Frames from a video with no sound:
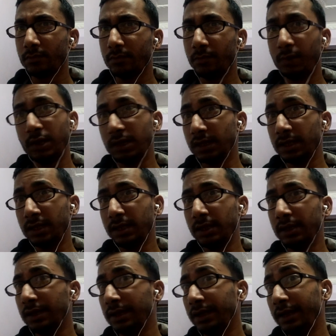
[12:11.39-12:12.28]
But the
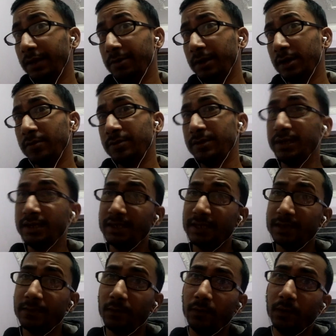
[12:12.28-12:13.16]
thing, it becomes
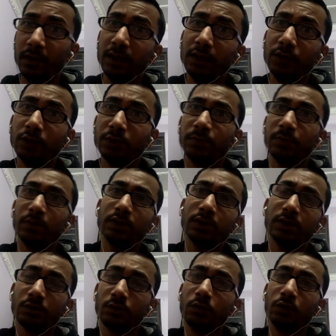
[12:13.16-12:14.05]
easiest for only those
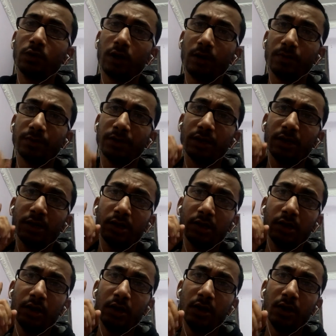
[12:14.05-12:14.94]
persons who comes under
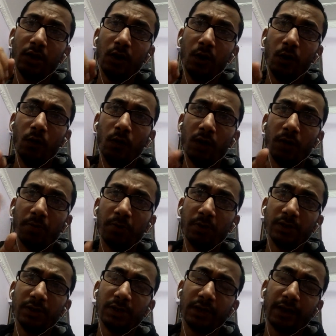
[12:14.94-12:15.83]

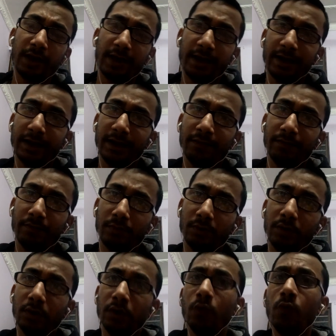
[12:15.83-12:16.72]
1% category,
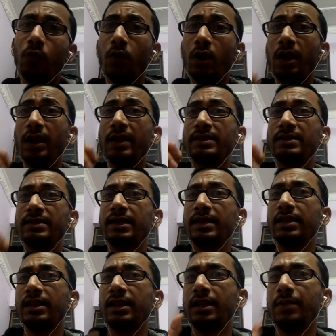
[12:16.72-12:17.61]
who
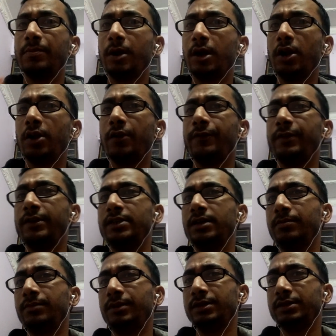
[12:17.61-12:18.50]
understand the demand of
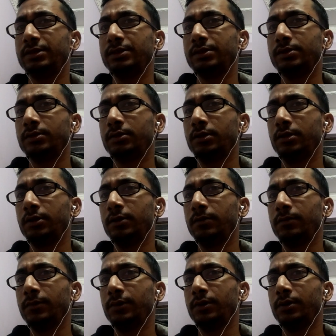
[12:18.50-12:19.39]
examinations.
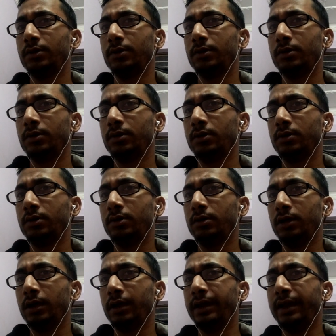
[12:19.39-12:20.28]

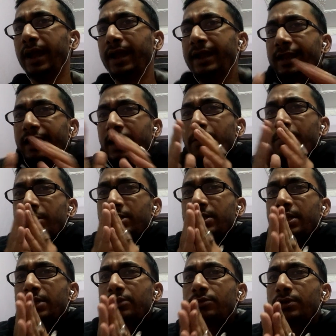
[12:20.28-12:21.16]
And
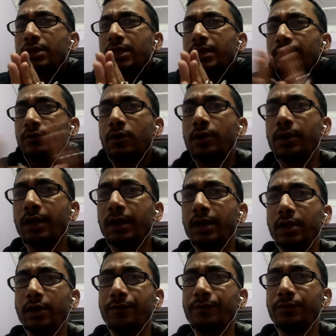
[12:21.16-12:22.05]
99% student keeps on
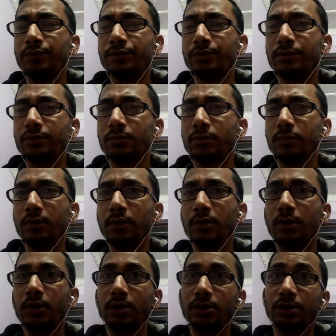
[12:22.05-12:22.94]
getting confused.
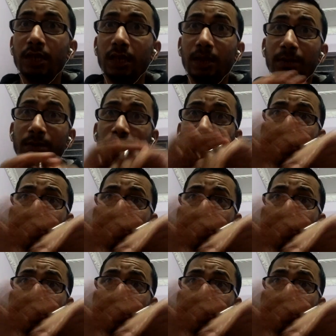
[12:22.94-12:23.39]
Syllabus